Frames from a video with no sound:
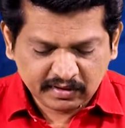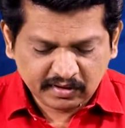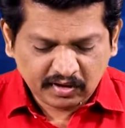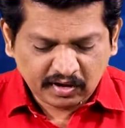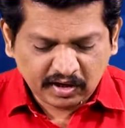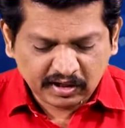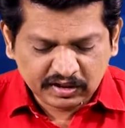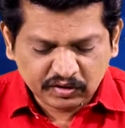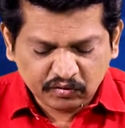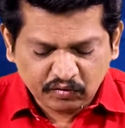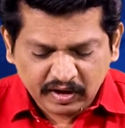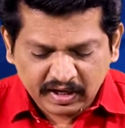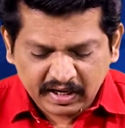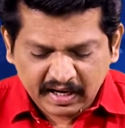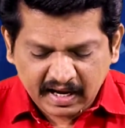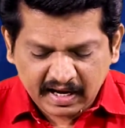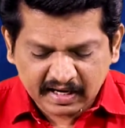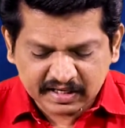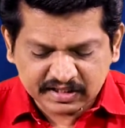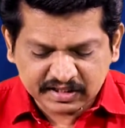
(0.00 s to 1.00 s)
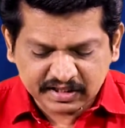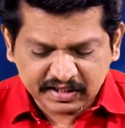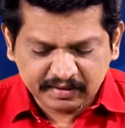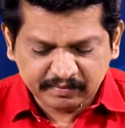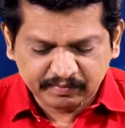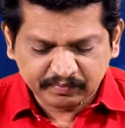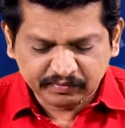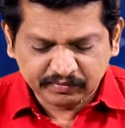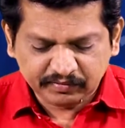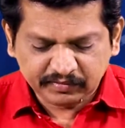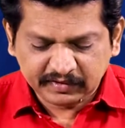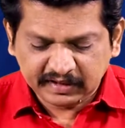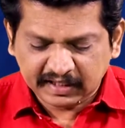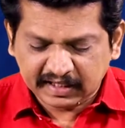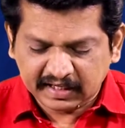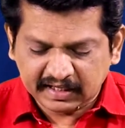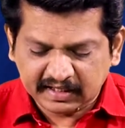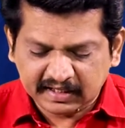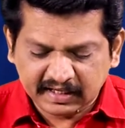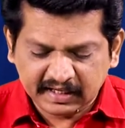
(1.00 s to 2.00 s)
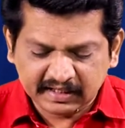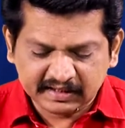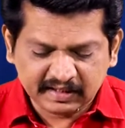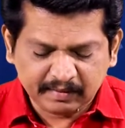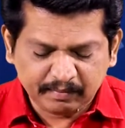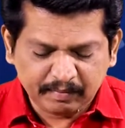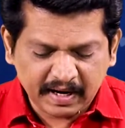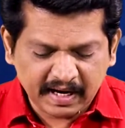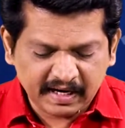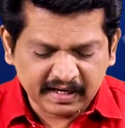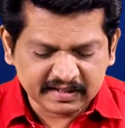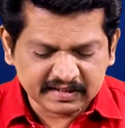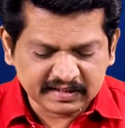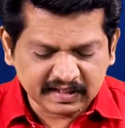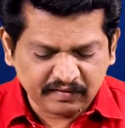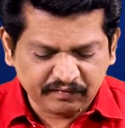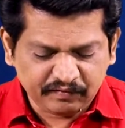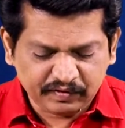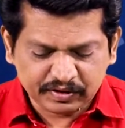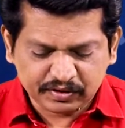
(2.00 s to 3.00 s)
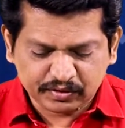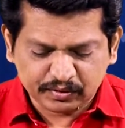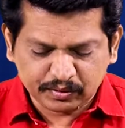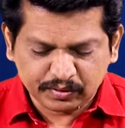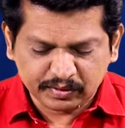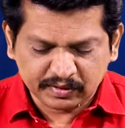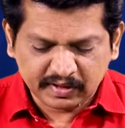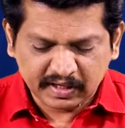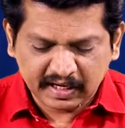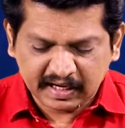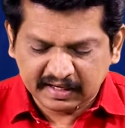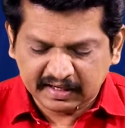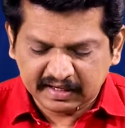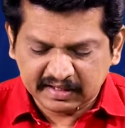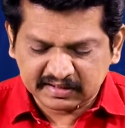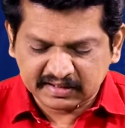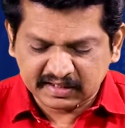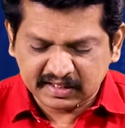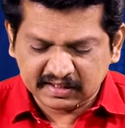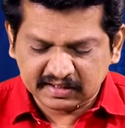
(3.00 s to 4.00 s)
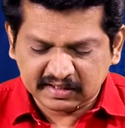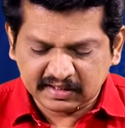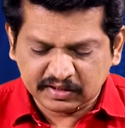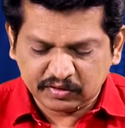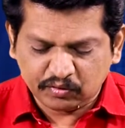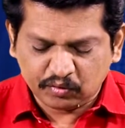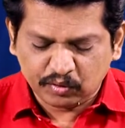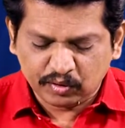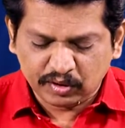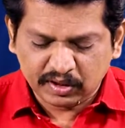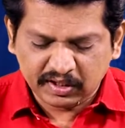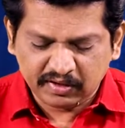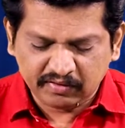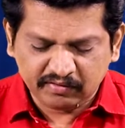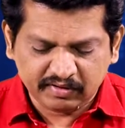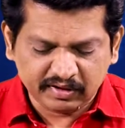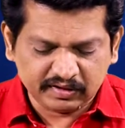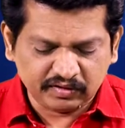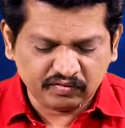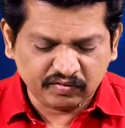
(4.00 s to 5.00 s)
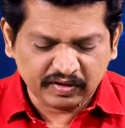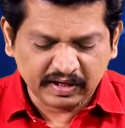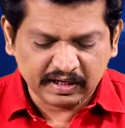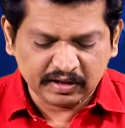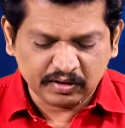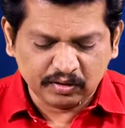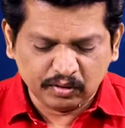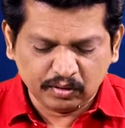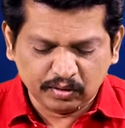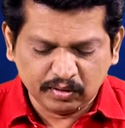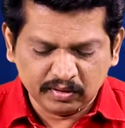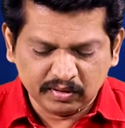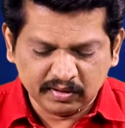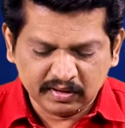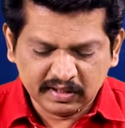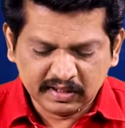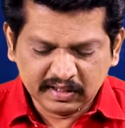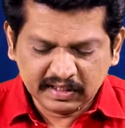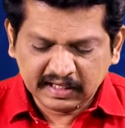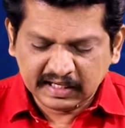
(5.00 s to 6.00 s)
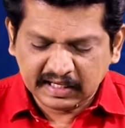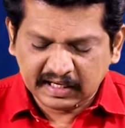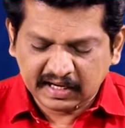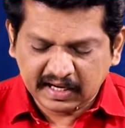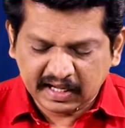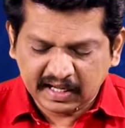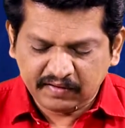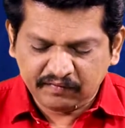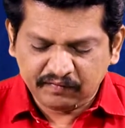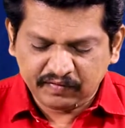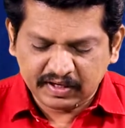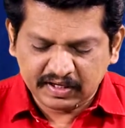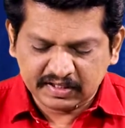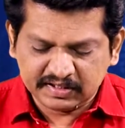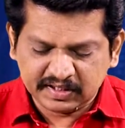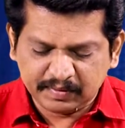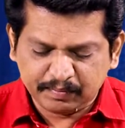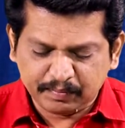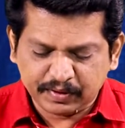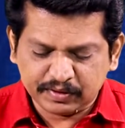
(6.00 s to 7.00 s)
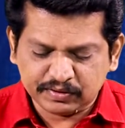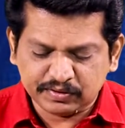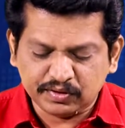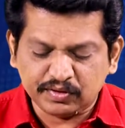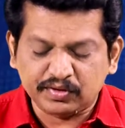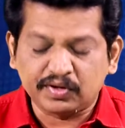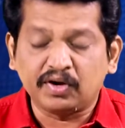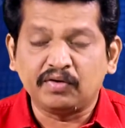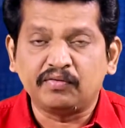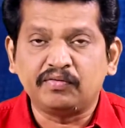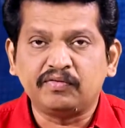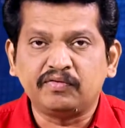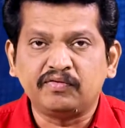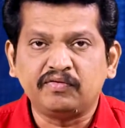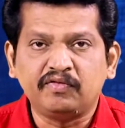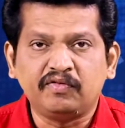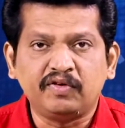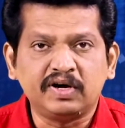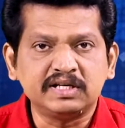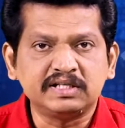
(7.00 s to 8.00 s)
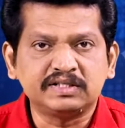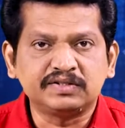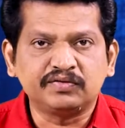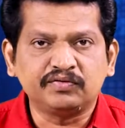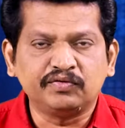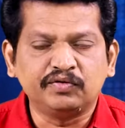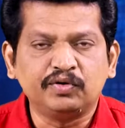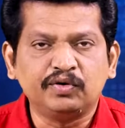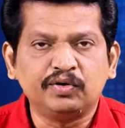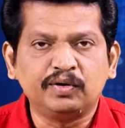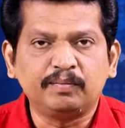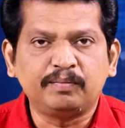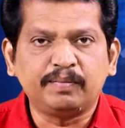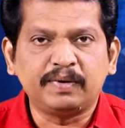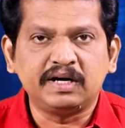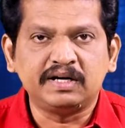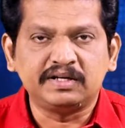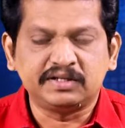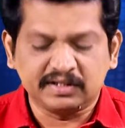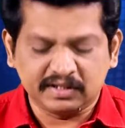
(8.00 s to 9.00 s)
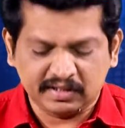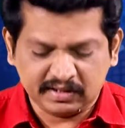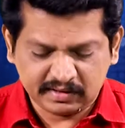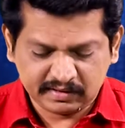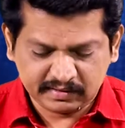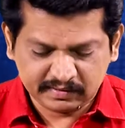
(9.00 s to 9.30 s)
On the one extreme, they can take the manic selfish route and decide that the only worthwhile goal in life is the pursuit of one's own pleasure.